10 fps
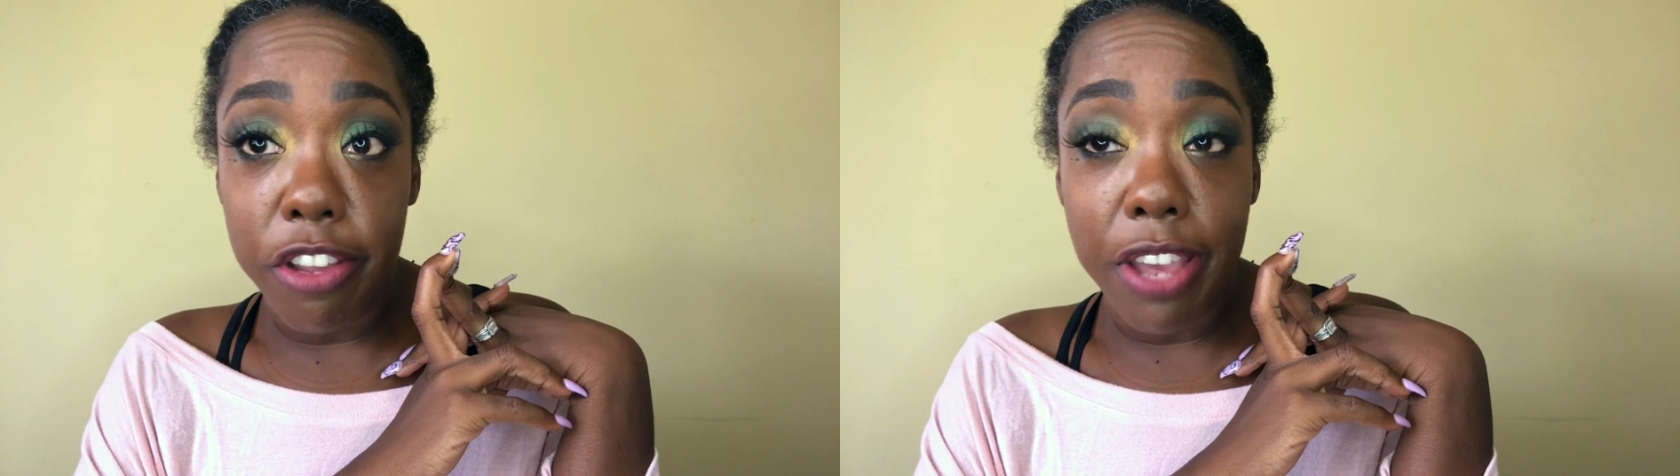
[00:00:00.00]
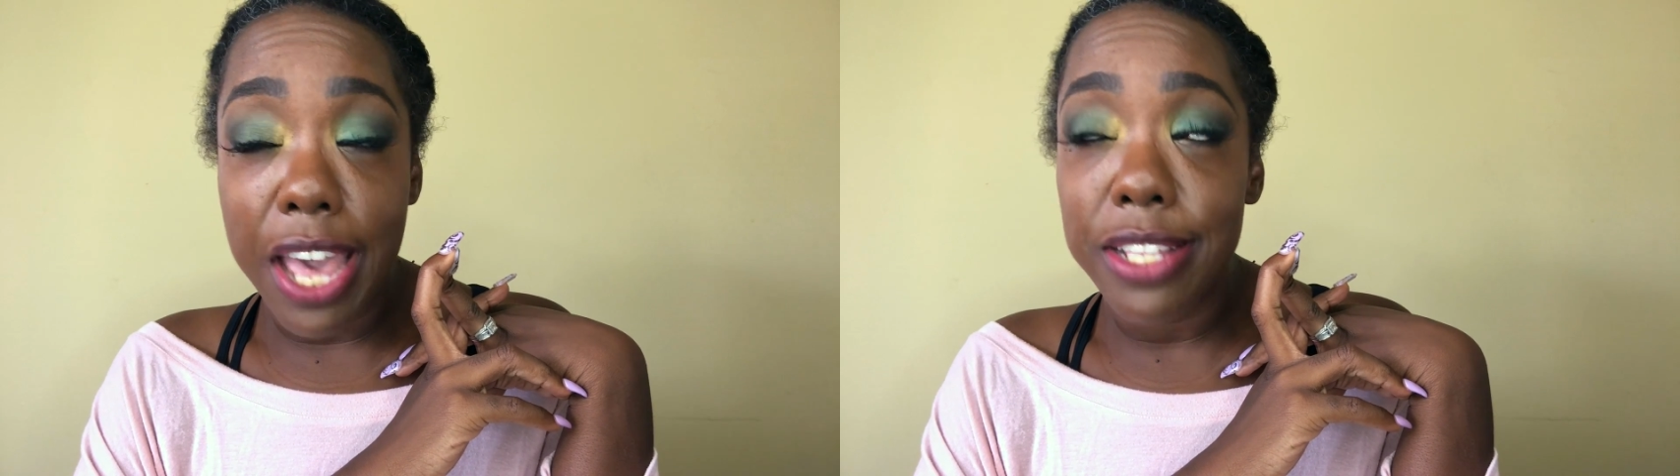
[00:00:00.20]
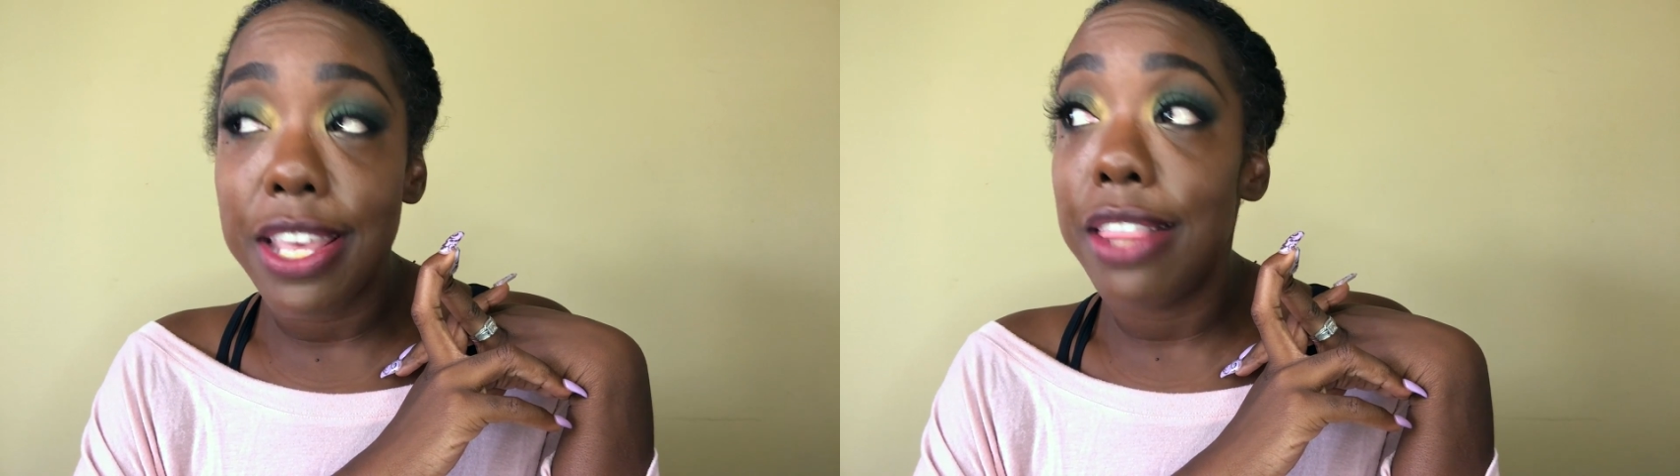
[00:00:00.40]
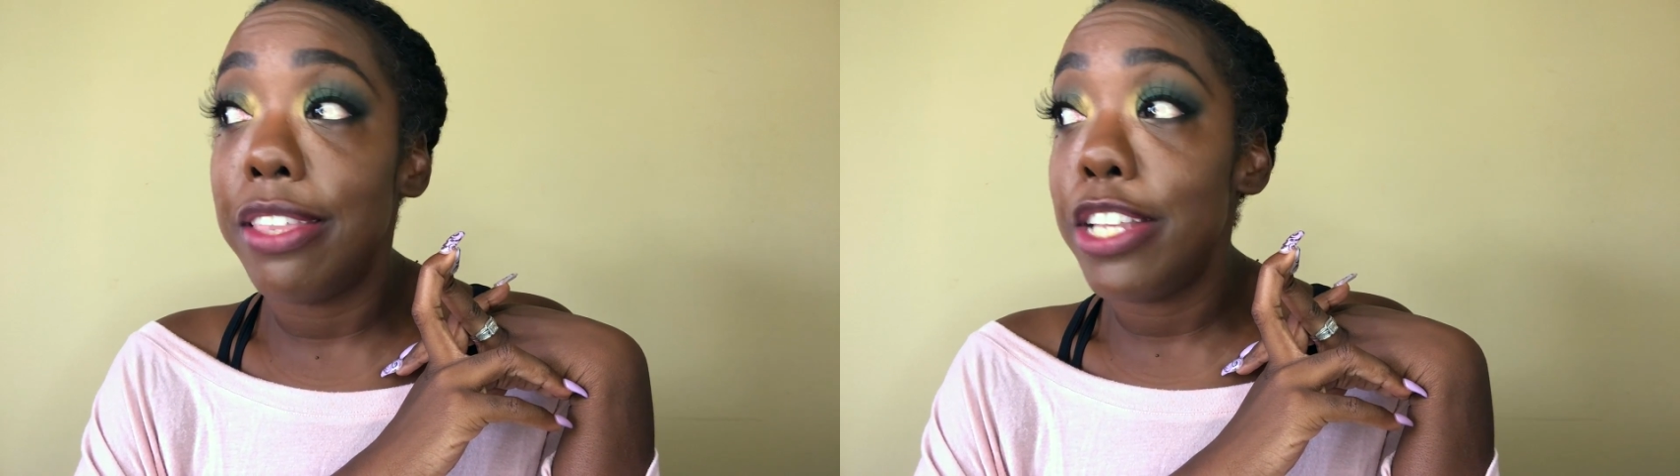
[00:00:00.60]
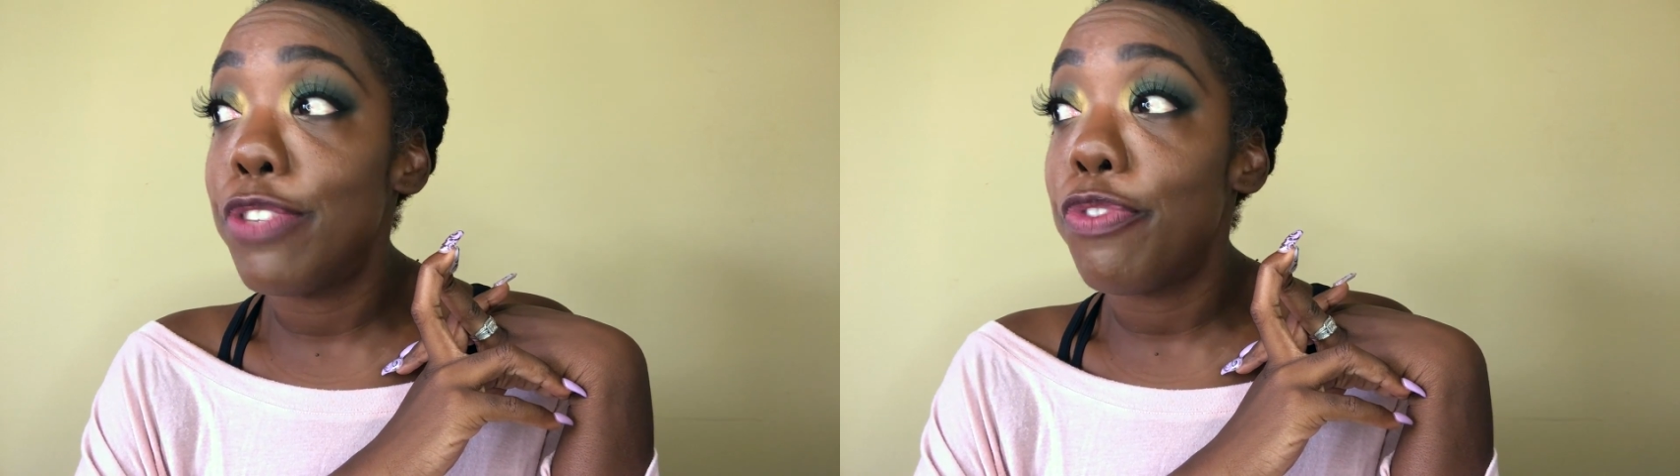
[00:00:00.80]
you guys, at
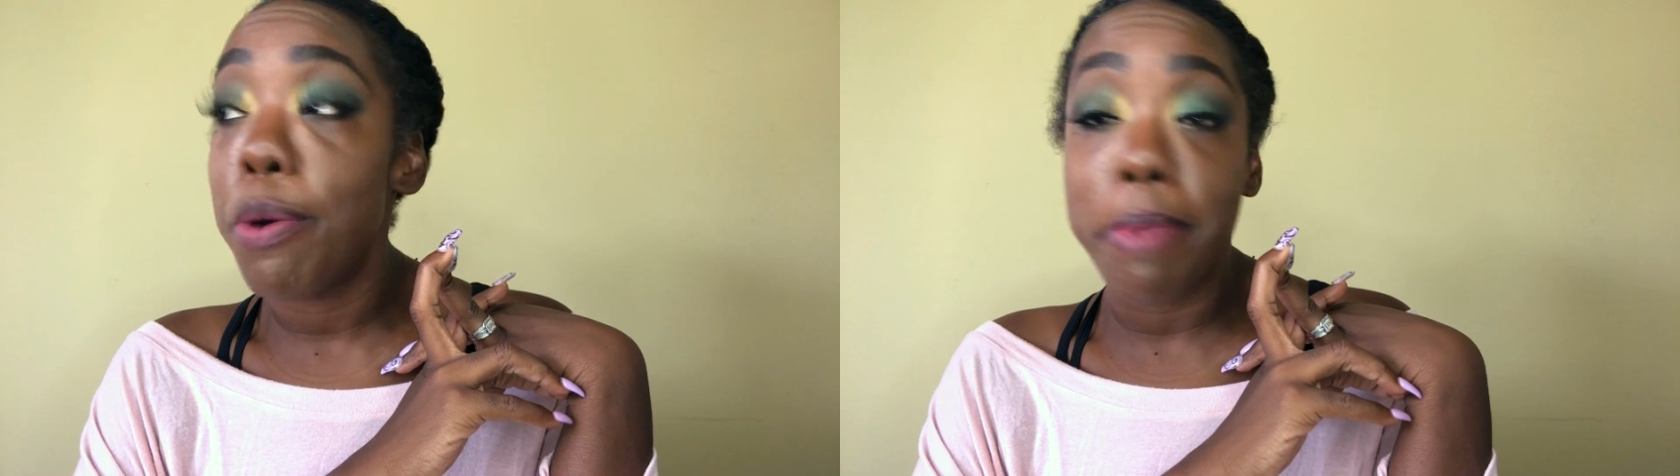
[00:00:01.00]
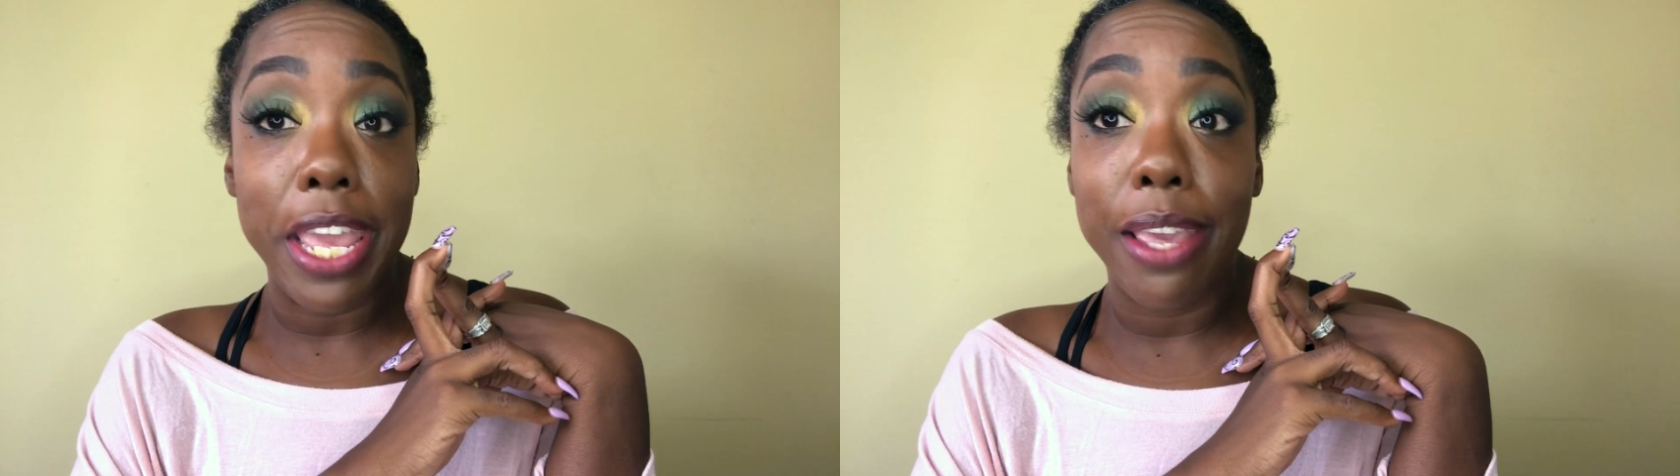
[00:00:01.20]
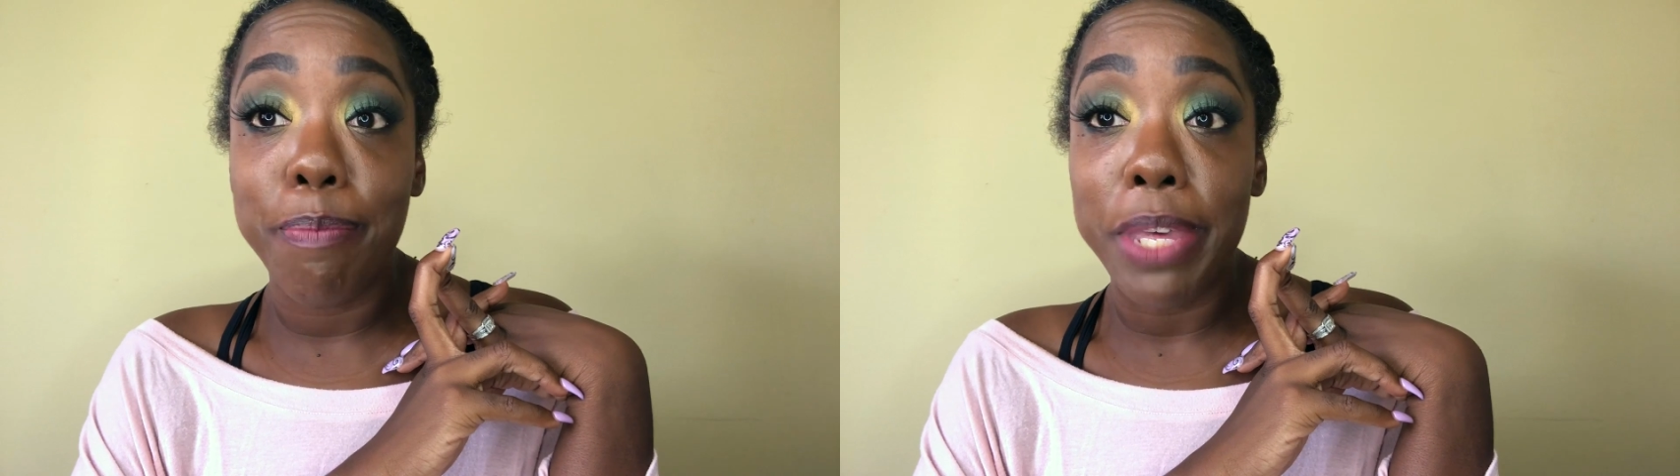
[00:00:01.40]
least for me,